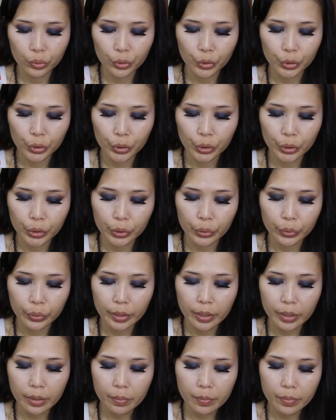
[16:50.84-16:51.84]
So
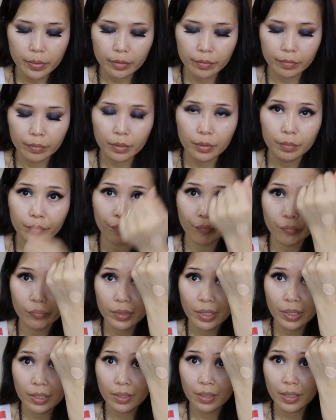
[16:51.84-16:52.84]
yep, after
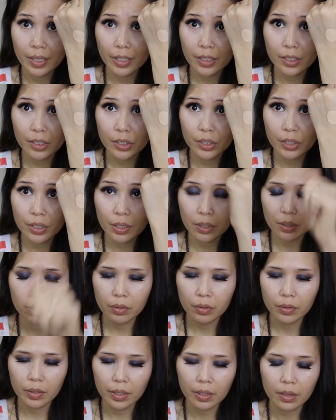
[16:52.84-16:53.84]
like
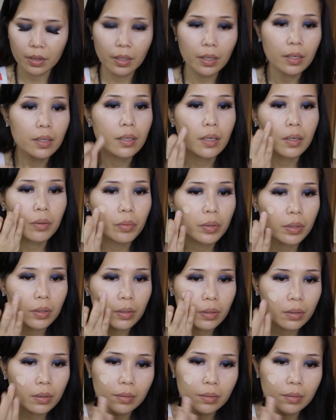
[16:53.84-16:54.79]
so, and then I will